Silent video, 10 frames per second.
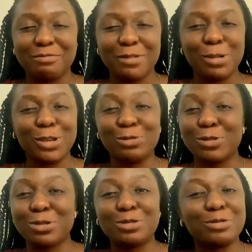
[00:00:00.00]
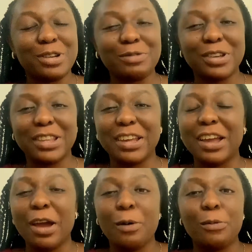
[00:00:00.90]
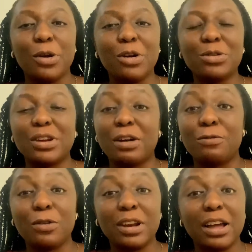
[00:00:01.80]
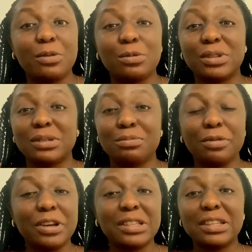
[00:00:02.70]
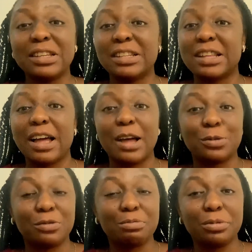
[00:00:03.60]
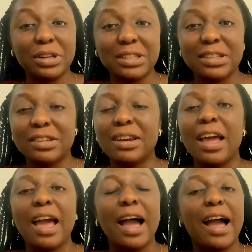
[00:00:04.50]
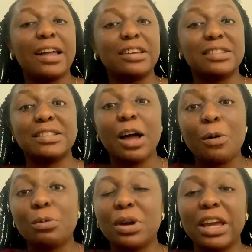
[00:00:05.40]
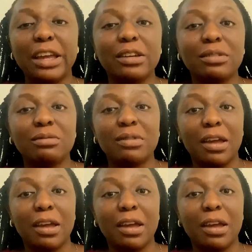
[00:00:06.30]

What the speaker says: I'll just run through everything. We all know that Fola, who was in prison, is now out of prison and is now in